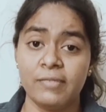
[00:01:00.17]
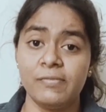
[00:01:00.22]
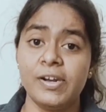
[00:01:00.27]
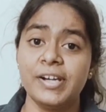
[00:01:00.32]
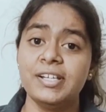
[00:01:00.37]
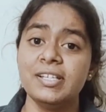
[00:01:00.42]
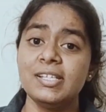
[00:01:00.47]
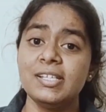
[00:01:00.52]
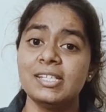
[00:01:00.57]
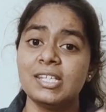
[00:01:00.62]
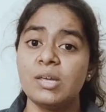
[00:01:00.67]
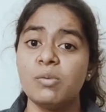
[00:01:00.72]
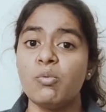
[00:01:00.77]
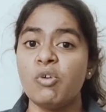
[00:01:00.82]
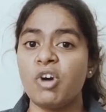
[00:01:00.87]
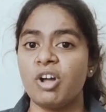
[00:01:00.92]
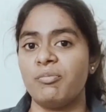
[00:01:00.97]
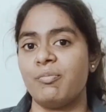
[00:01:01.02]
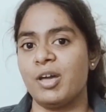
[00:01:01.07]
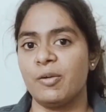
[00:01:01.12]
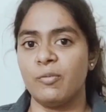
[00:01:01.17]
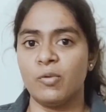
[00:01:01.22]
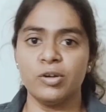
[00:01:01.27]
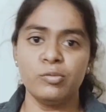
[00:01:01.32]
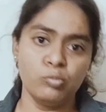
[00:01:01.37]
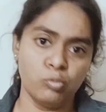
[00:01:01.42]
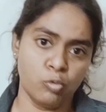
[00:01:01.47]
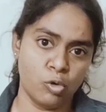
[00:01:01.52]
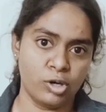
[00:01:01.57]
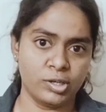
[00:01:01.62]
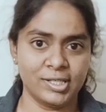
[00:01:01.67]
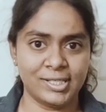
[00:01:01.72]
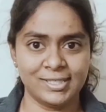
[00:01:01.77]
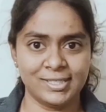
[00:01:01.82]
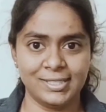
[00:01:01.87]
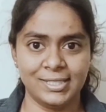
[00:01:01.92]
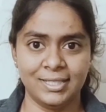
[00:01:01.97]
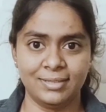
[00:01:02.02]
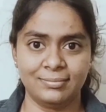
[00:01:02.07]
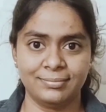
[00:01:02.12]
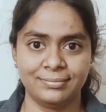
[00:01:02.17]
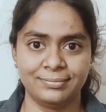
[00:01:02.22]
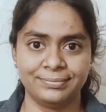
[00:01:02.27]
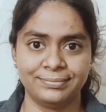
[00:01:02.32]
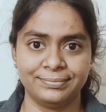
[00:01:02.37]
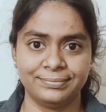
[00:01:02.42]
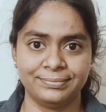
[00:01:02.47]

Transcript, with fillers: Let us see one by one what are they.